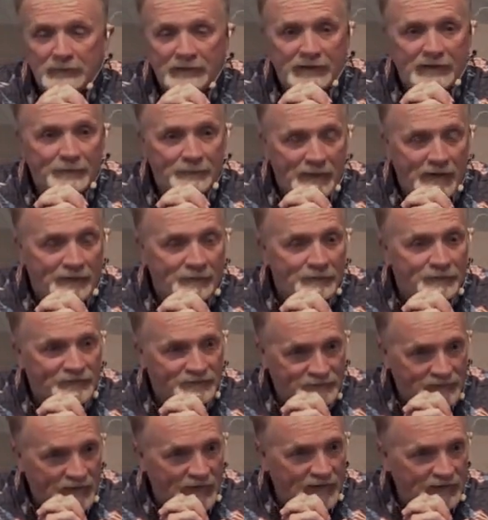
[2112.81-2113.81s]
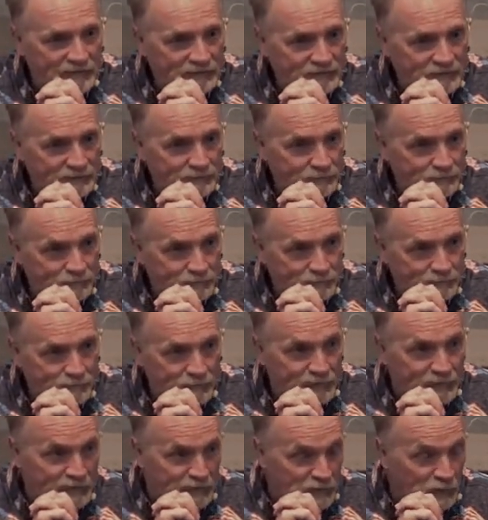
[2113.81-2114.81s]
he made mistakes,
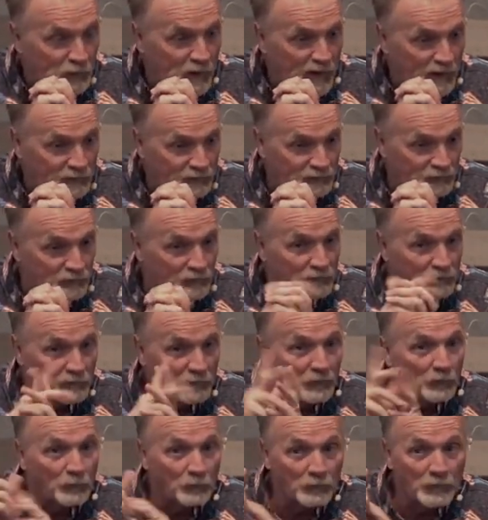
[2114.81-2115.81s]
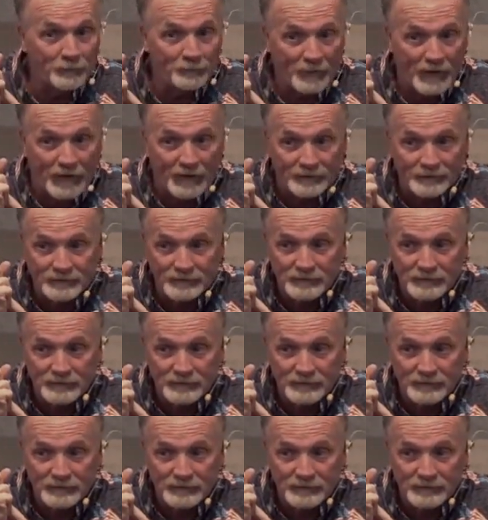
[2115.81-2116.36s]
but he knew how to repent